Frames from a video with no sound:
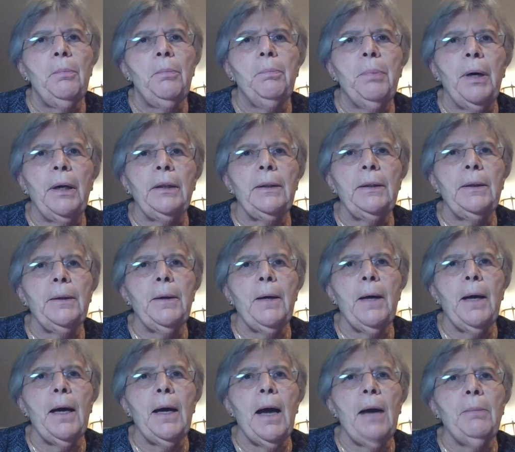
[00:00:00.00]
but
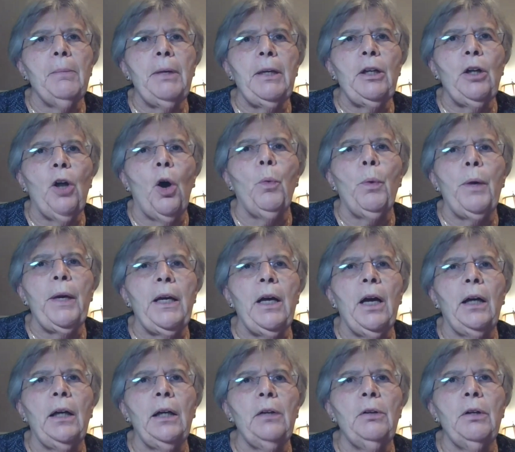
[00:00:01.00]
I mean,
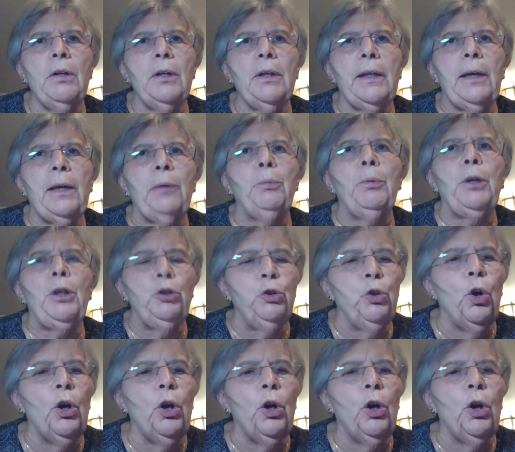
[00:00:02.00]
can we look